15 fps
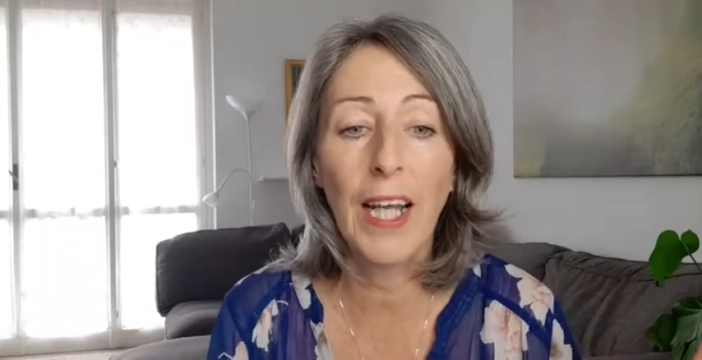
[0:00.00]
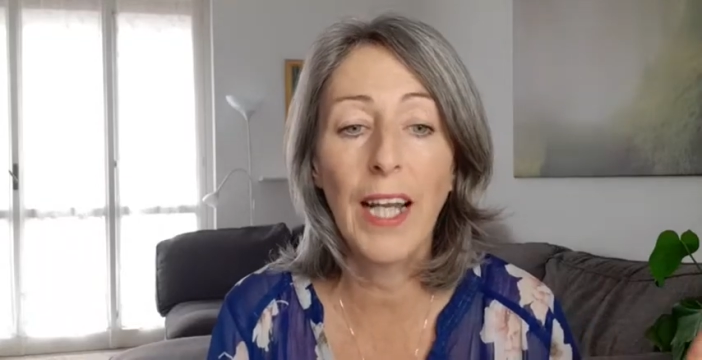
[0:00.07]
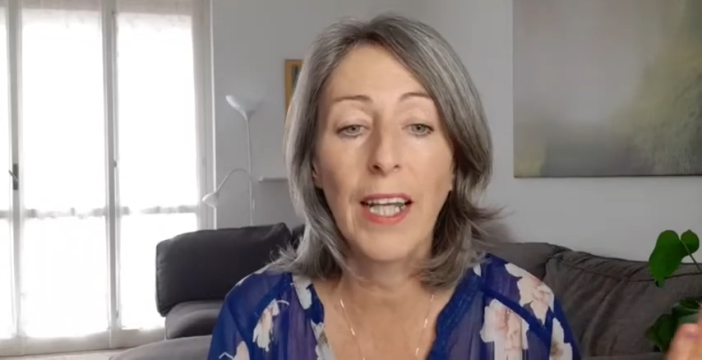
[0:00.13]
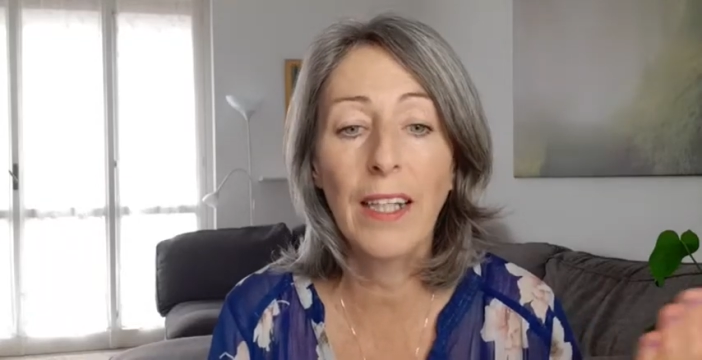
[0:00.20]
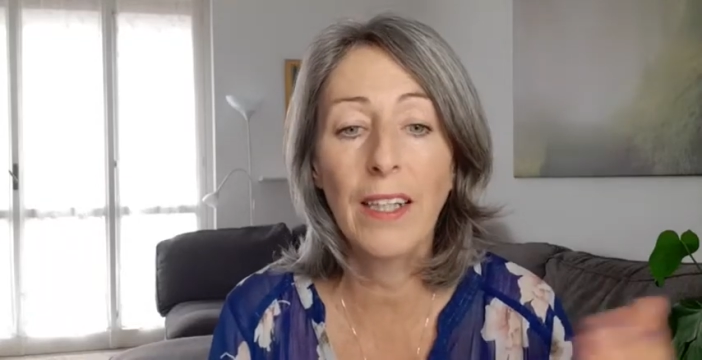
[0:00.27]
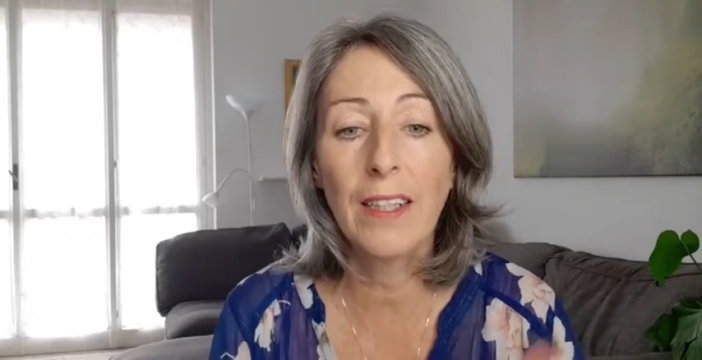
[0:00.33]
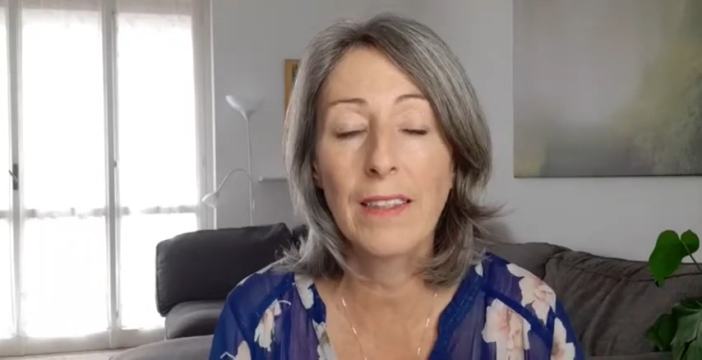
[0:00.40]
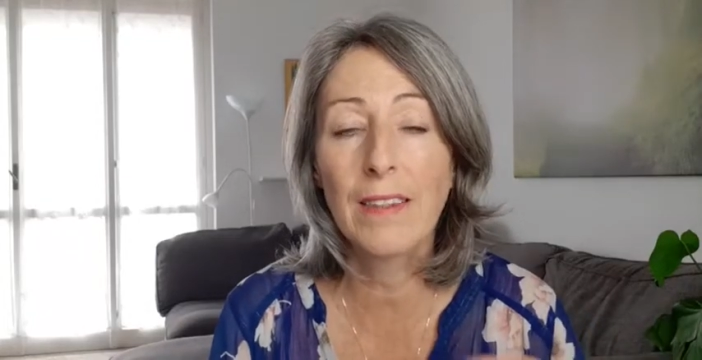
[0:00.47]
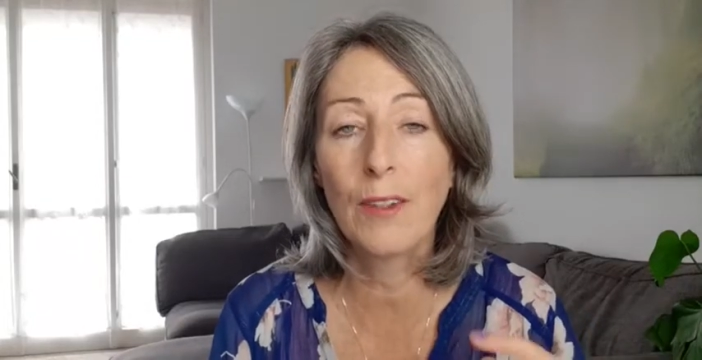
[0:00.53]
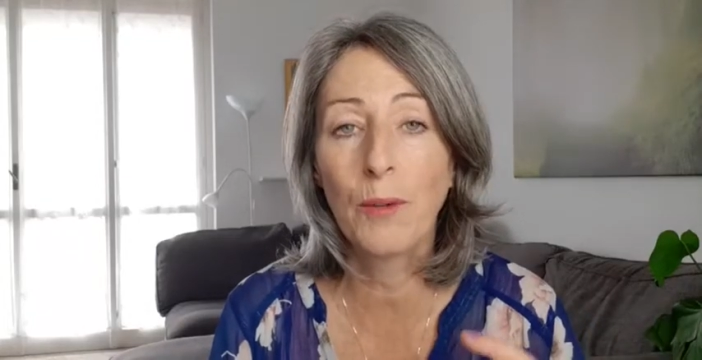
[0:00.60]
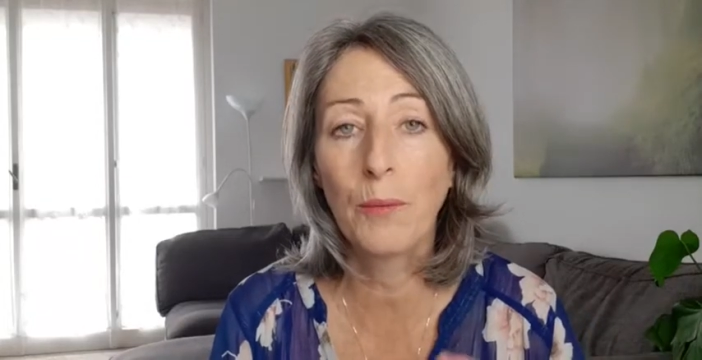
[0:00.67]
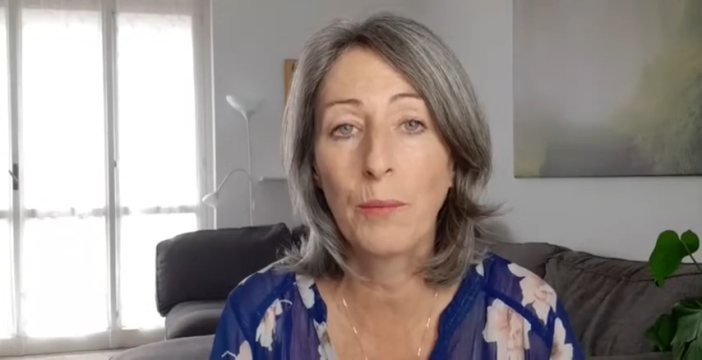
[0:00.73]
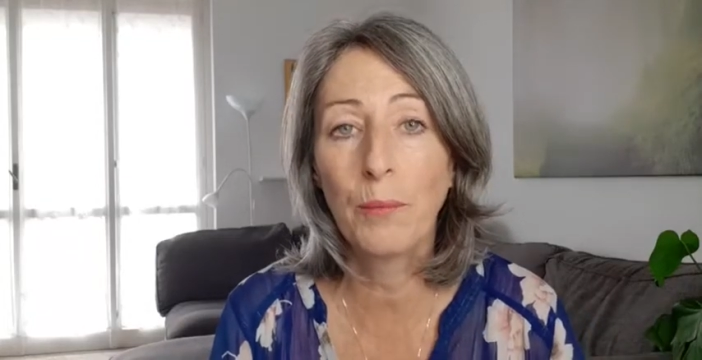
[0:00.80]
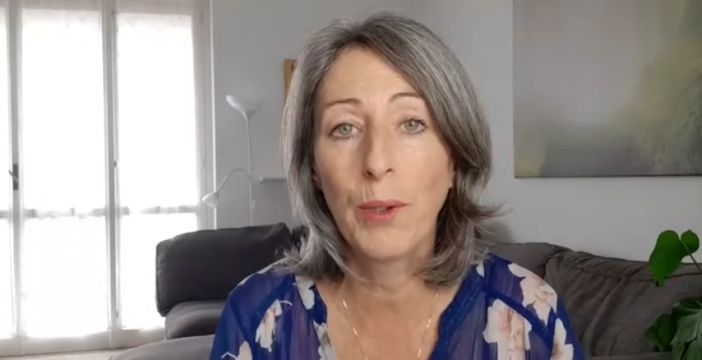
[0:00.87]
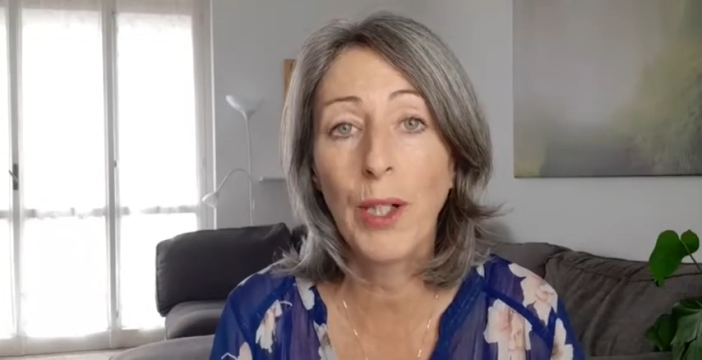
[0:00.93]
And I
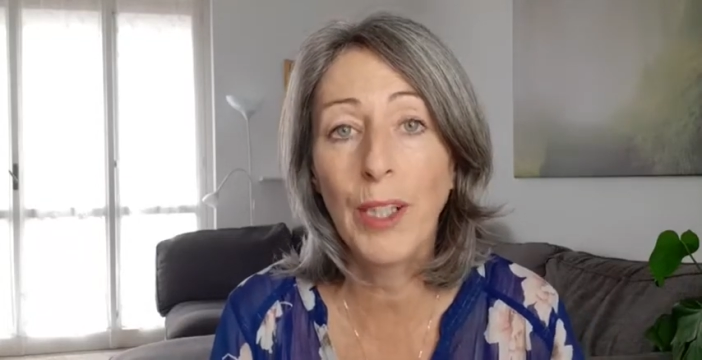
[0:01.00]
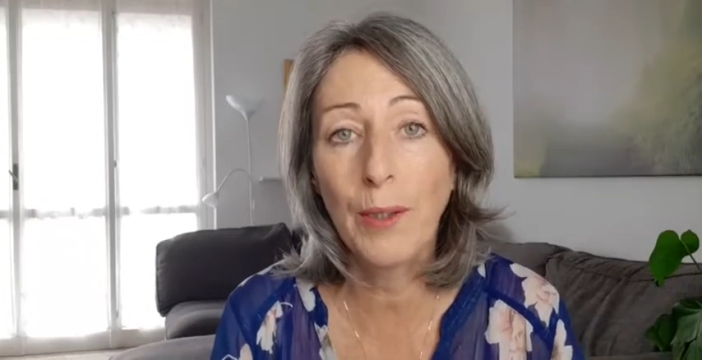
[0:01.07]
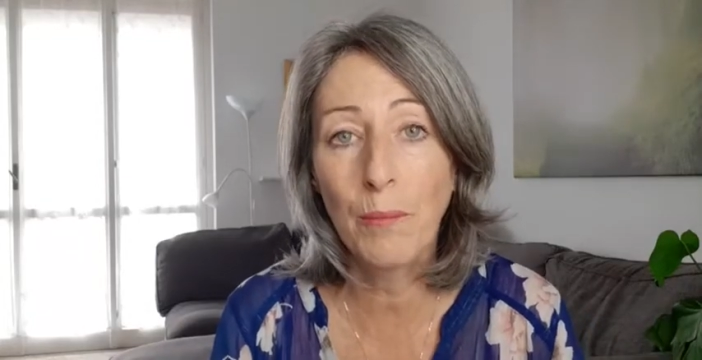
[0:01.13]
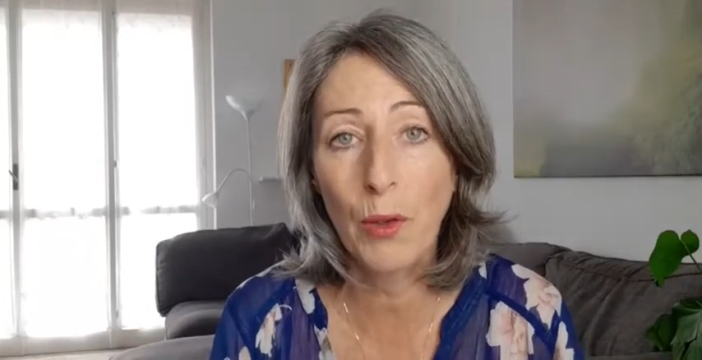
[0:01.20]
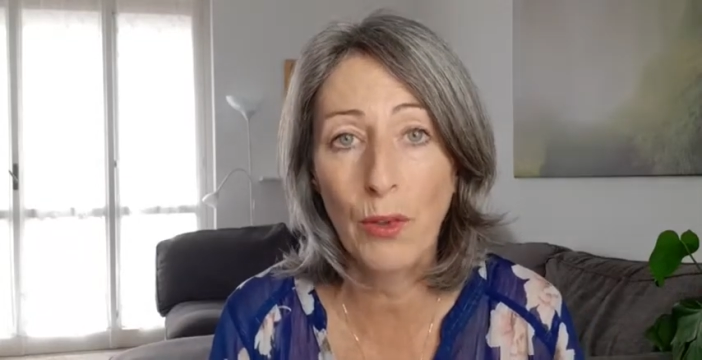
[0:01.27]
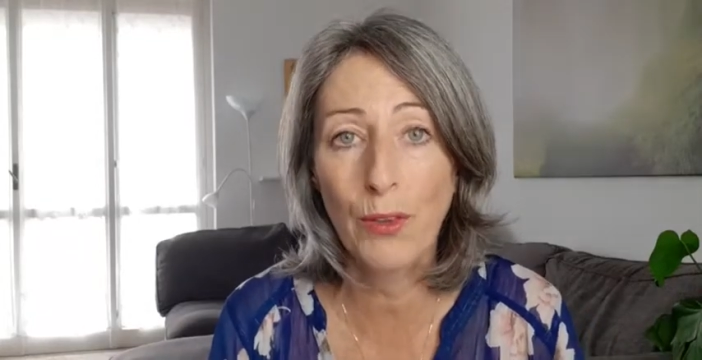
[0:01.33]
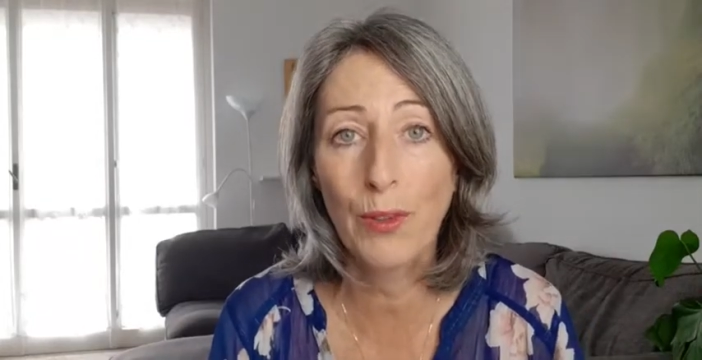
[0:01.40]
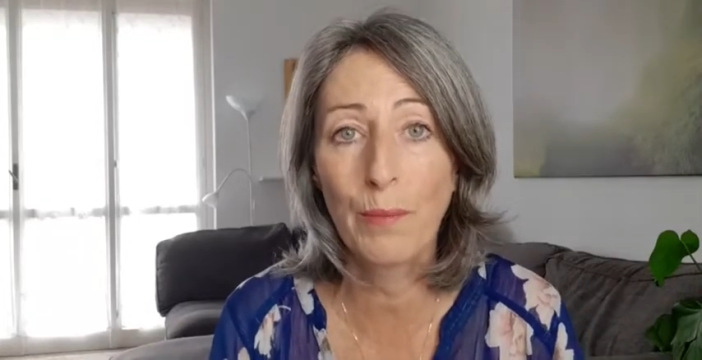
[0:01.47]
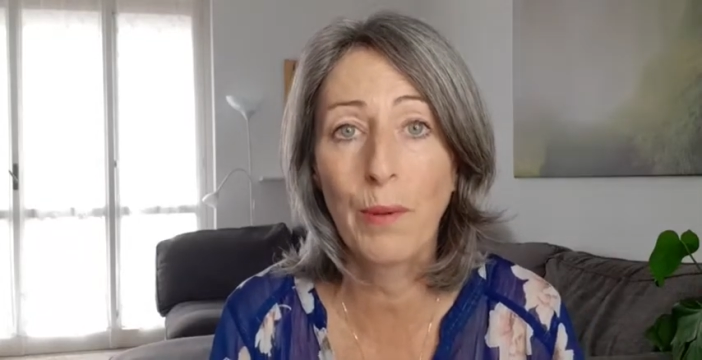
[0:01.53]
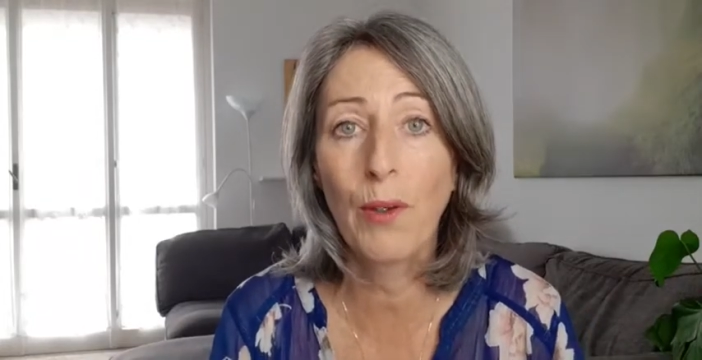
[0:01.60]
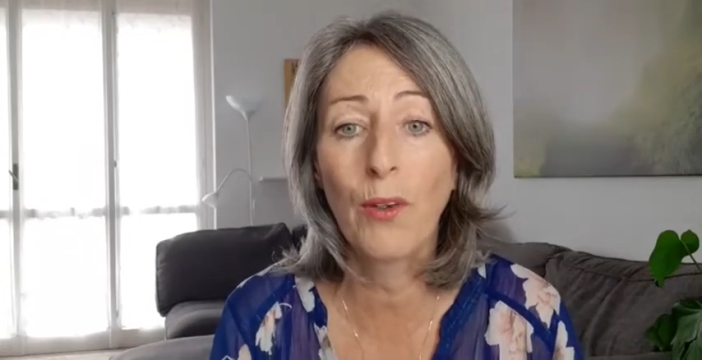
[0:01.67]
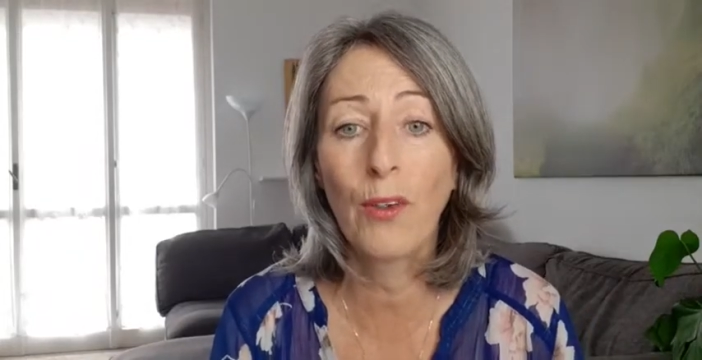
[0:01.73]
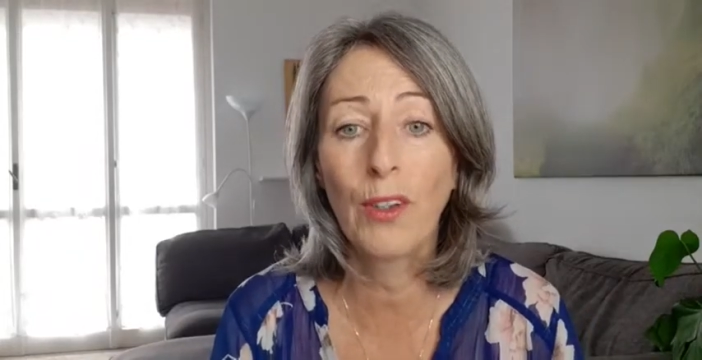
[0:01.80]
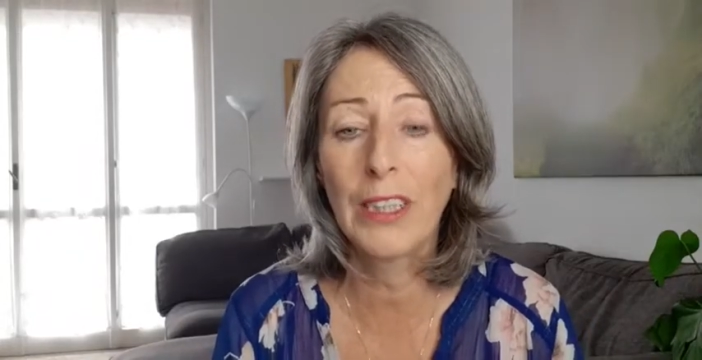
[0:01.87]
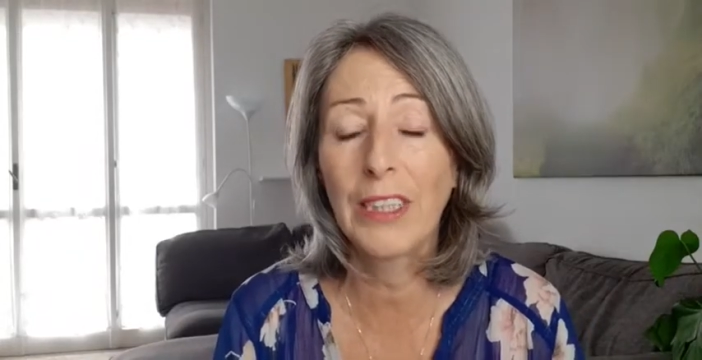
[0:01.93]
also brought in more
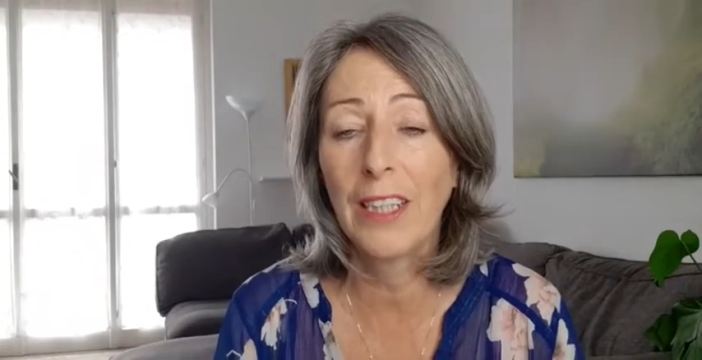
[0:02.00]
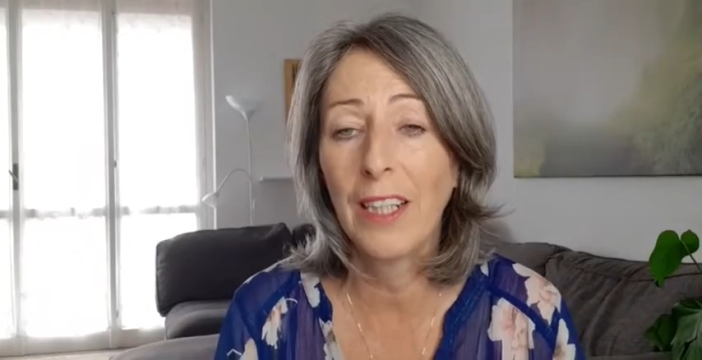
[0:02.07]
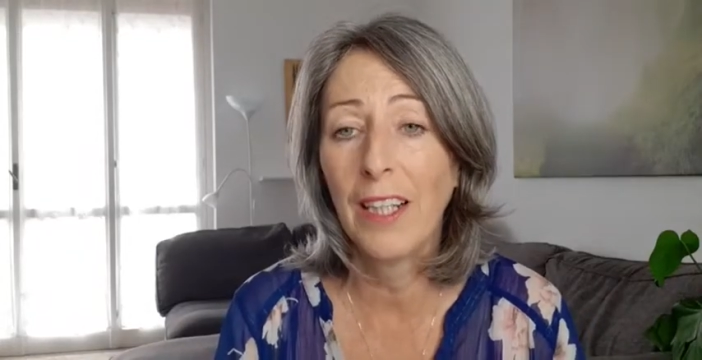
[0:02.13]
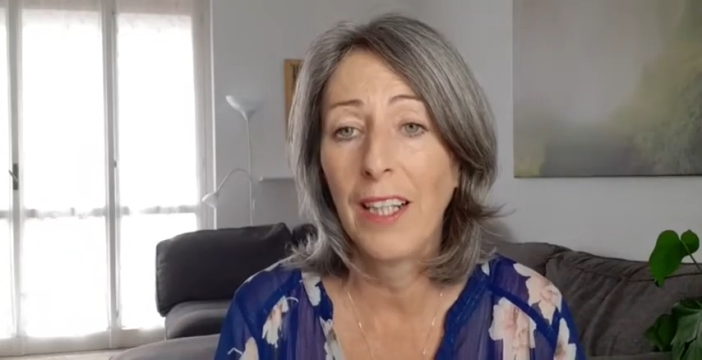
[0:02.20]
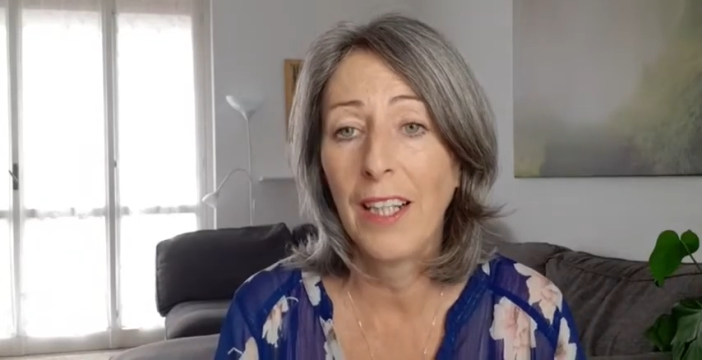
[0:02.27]
support.